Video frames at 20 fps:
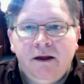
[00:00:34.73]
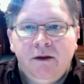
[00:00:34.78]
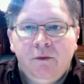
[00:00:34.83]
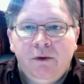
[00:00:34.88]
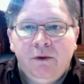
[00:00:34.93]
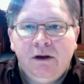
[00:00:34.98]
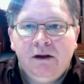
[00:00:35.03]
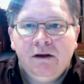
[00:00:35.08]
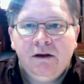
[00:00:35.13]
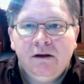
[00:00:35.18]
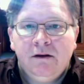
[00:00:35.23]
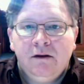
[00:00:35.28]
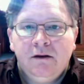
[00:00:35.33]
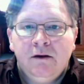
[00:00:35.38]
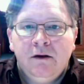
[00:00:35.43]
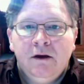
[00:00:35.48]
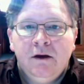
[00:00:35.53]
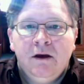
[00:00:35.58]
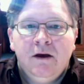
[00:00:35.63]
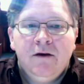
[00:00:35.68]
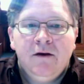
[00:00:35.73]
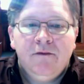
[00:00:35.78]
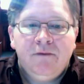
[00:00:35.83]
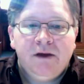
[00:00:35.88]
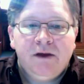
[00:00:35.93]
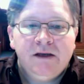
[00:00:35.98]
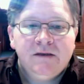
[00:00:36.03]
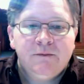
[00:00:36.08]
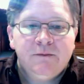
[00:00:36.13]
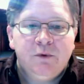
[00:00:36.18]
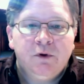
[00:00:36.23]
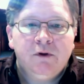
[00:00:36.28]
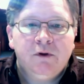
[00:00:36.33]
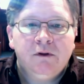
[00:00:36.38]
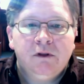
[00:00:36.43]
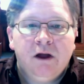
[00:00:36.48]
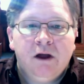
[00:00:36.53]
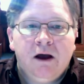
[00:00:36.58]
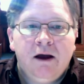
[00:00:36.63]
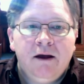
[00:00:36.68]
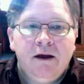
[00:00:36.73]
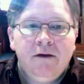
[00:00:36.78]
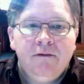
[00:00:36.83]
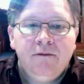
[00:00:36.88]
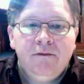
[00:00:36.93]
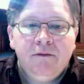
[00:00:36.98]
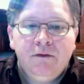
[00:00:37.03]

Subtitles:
we did Facebook Live.